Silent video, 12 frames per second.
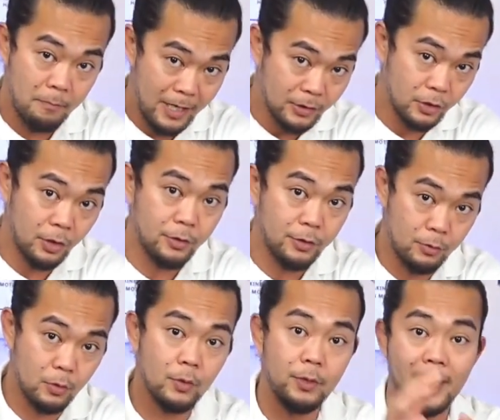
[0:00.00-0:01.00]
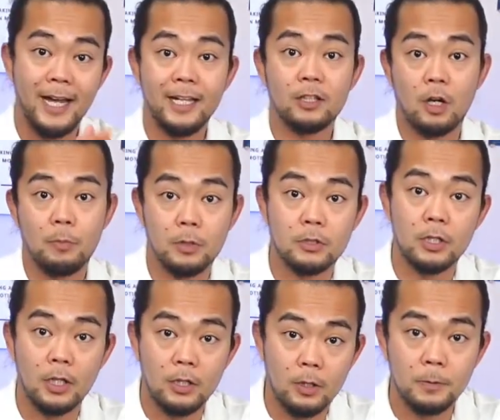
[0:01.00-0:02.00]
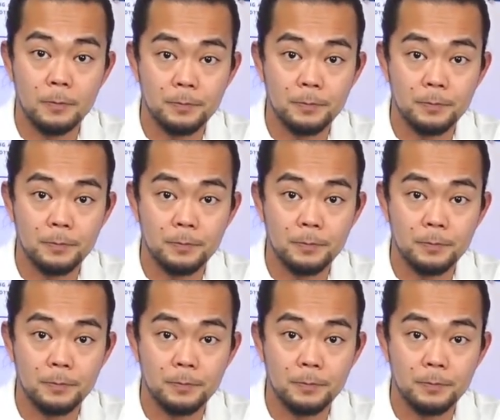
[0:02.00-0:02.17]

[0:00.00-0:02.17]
passing through that carpal tunnel.